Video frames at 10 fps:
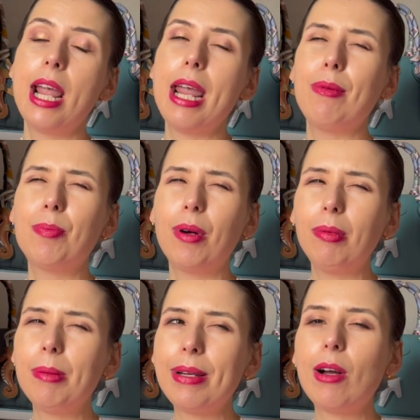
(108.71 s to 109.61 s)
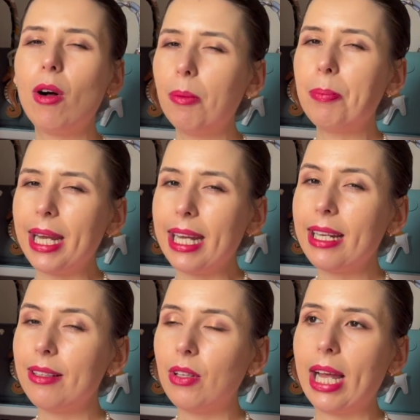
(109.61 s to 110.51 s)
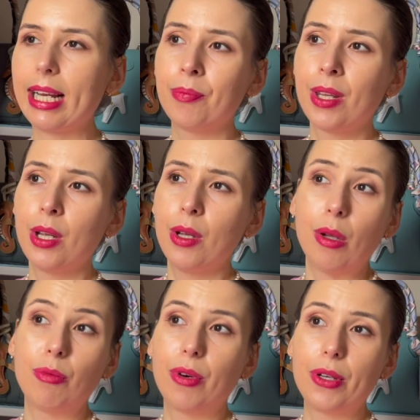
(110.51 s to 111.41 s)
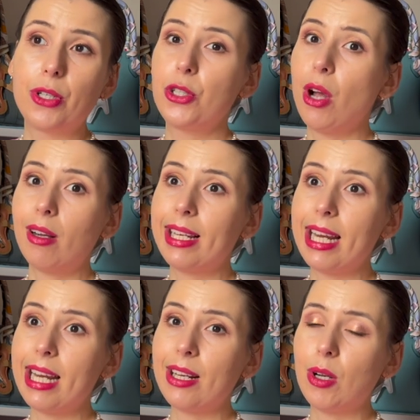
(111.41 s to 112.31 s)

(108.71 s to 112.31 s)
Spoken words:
it would probably be hot pink, like Rose Shocking